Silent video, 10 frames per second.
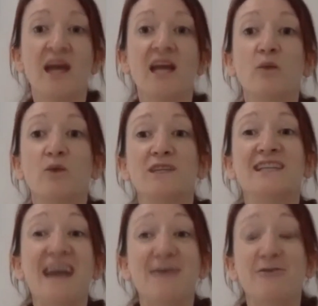it will
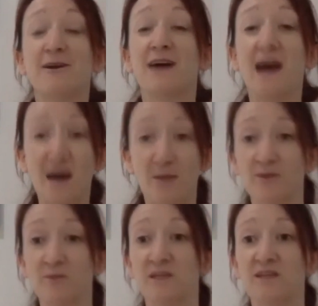never
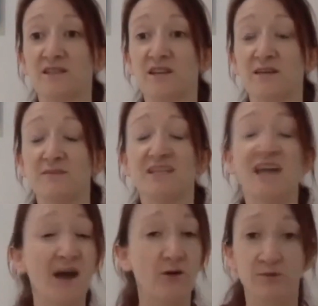happen, because I am
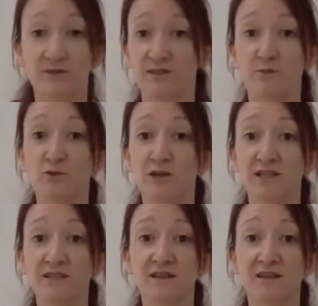terrible in the mornings.